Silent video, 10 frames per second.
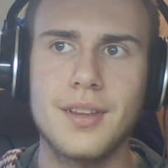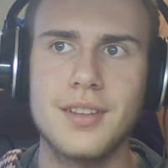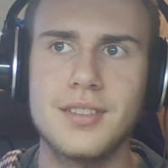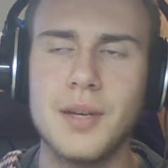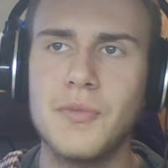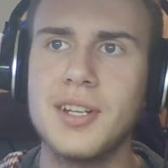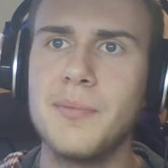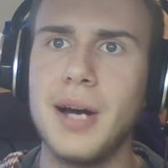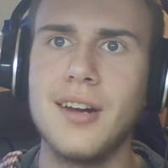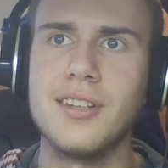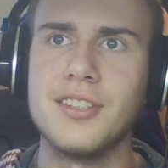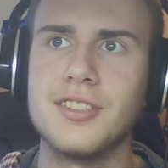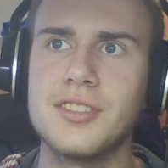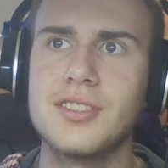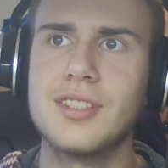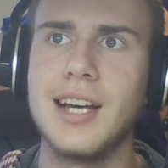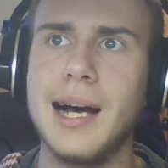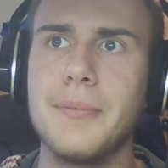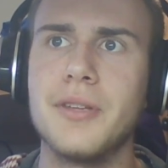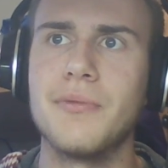Something about it just
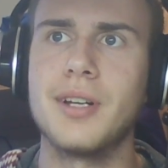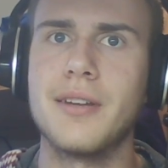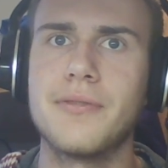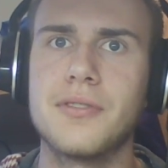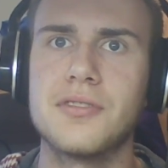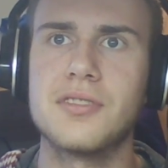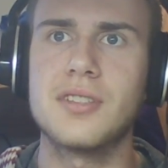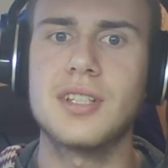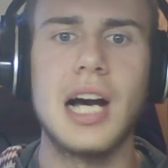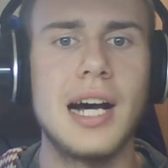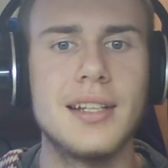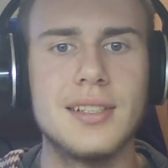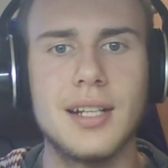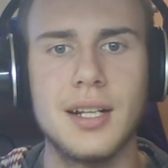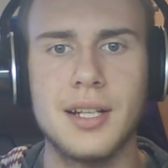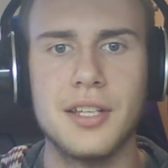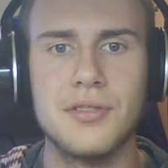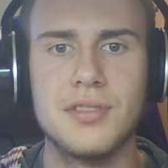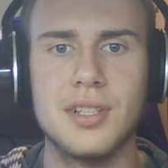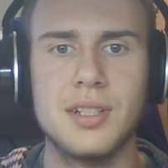got me when I first caught it, and I
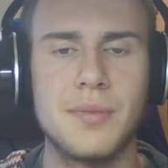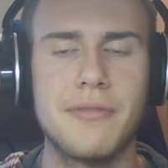used it in my